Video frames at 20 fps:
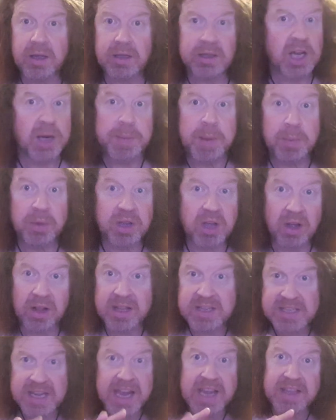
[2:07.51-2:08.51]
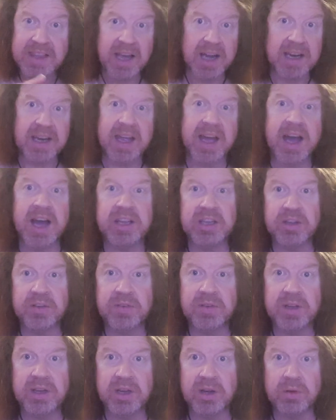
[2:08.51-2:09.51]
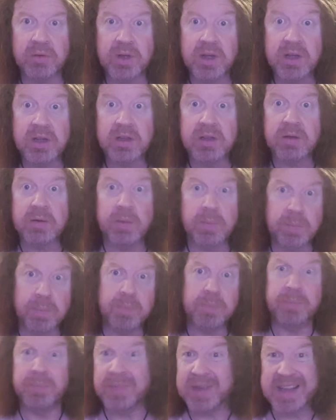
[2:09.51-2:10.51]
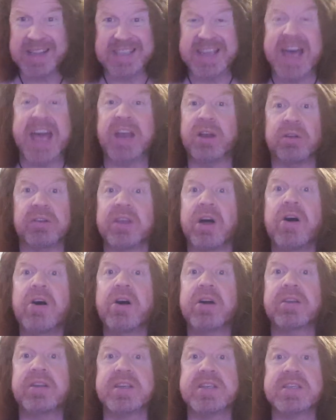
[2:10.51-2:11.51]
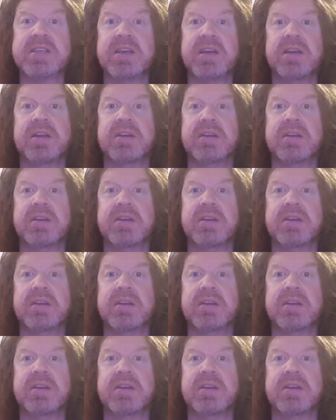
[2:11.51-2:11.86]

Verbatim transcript: a lot of people can't take that kind of, you know, eternal darkness.